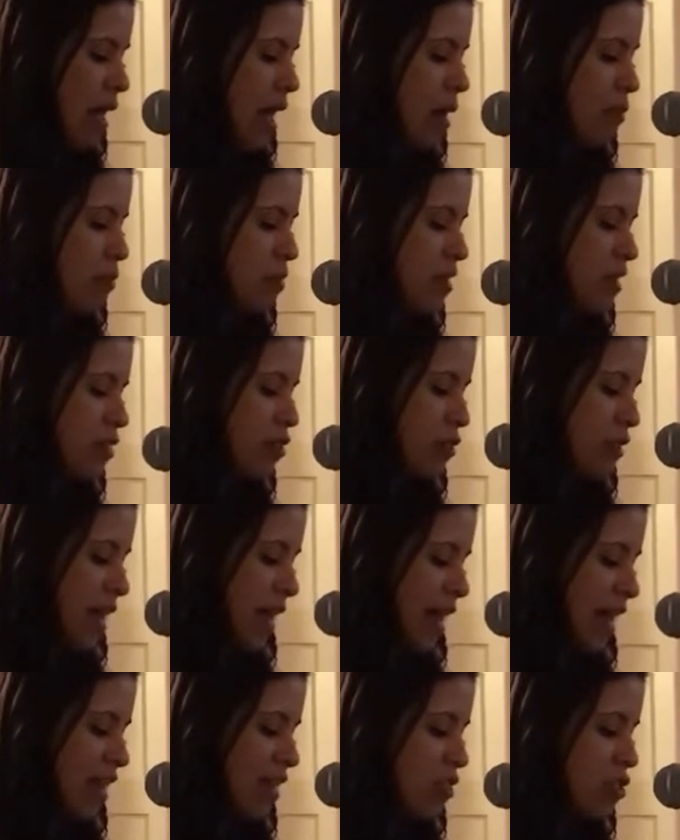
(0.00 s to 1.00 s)
I was
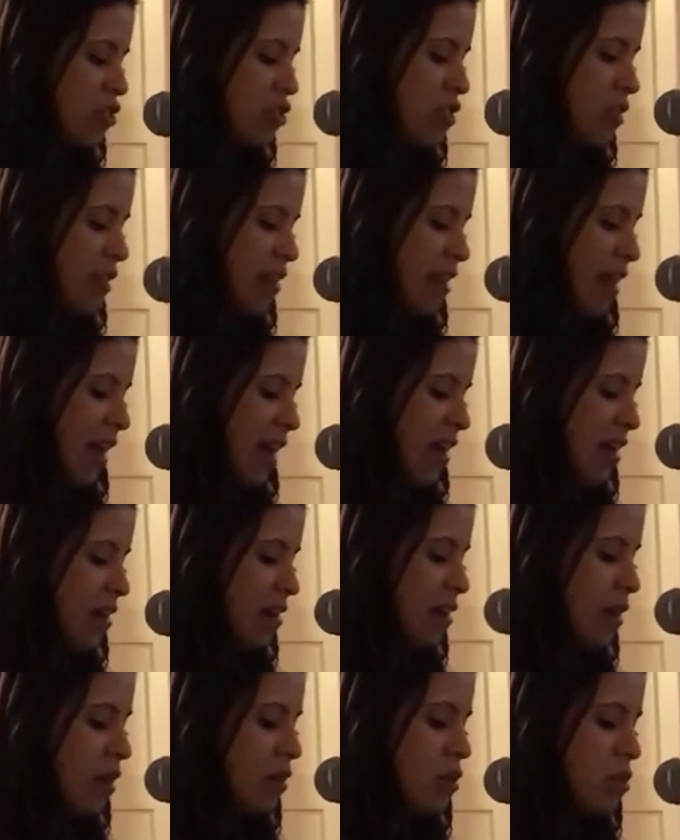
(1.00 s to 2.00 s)
underage, gay,
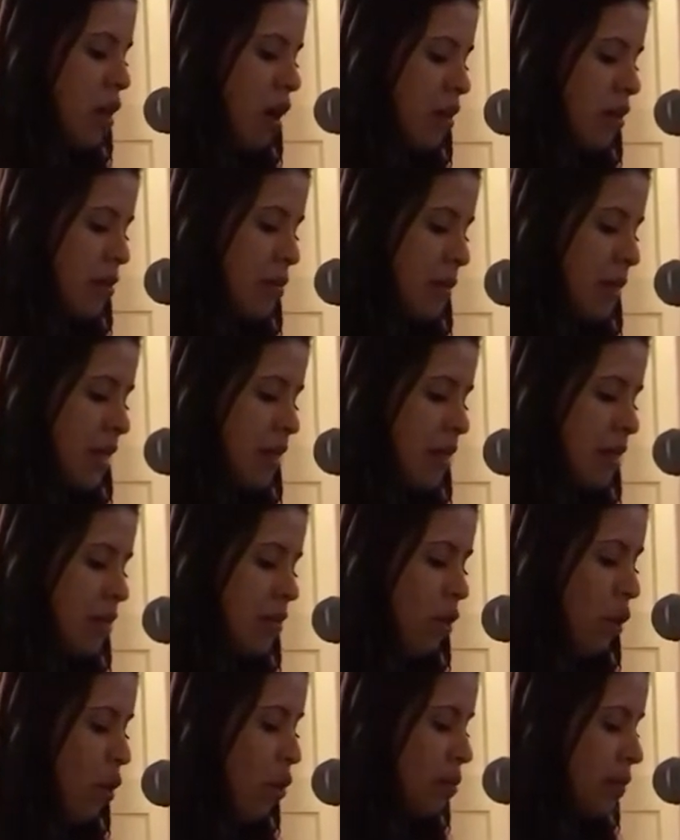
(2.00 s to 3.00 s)
undocumented,
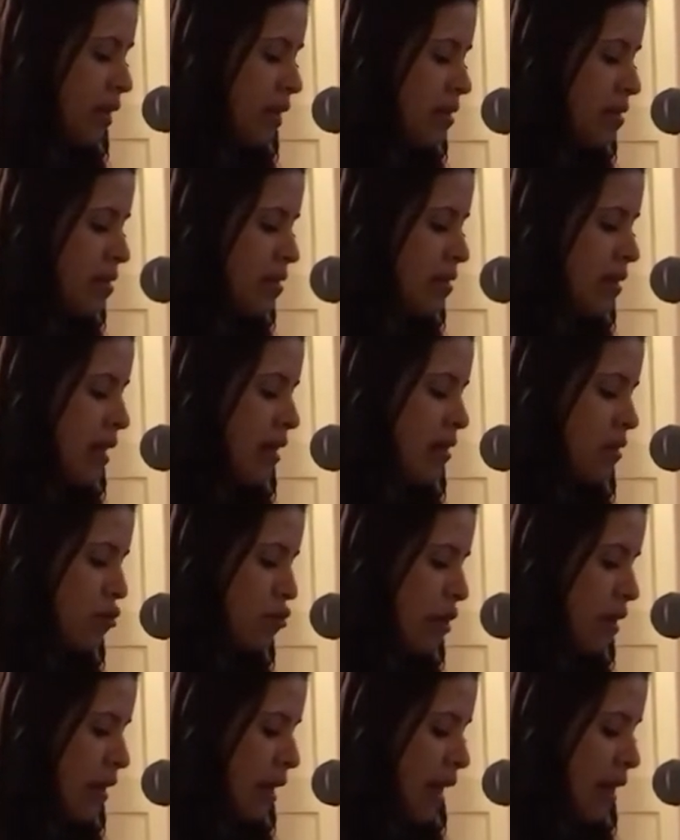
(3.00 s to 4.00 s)
homeless, and a
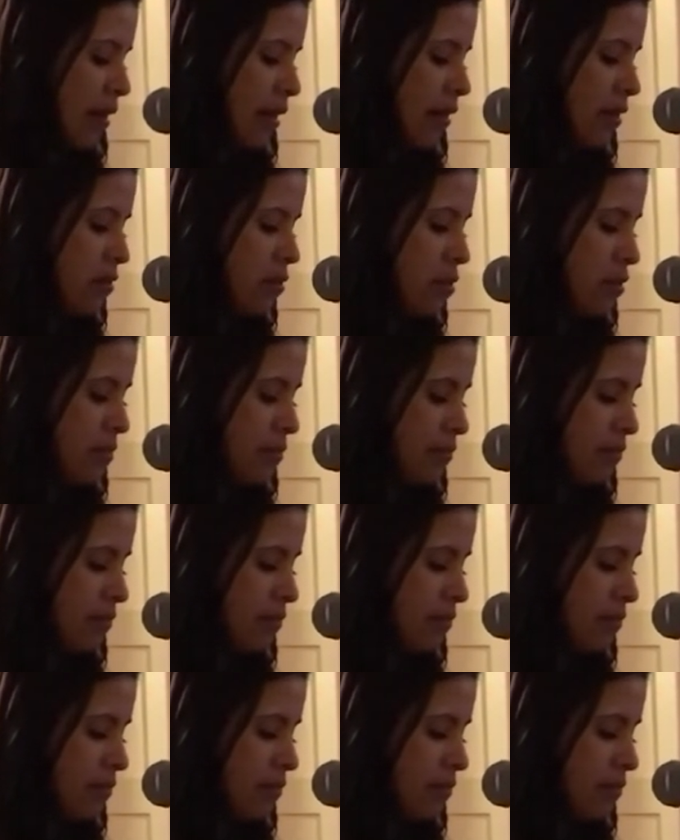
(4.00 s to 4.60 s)
drug addict.